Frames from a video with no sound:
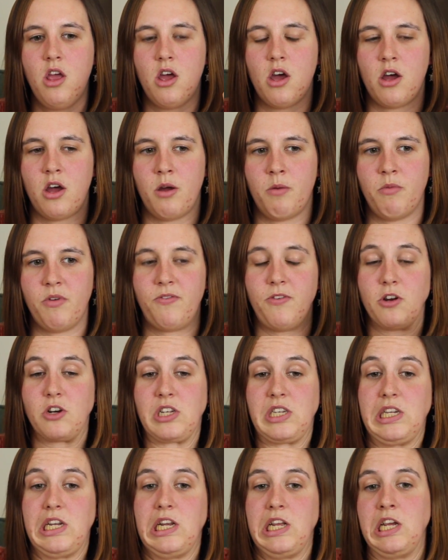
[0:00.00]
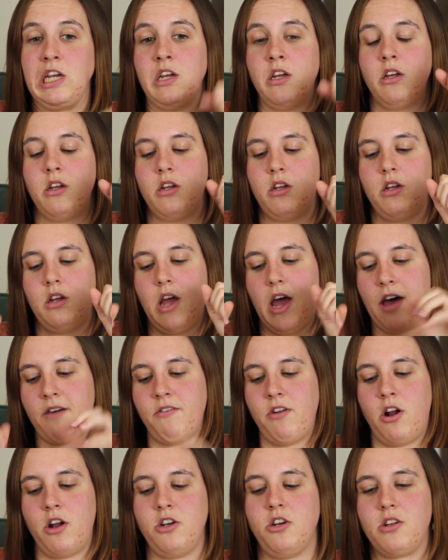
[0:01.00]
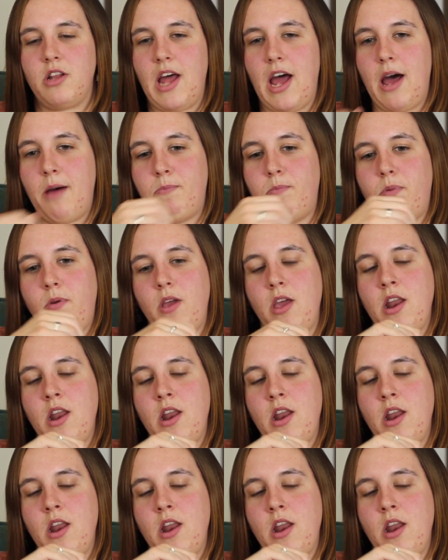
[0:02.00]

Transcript: Um, if you're sitting, have it on your lap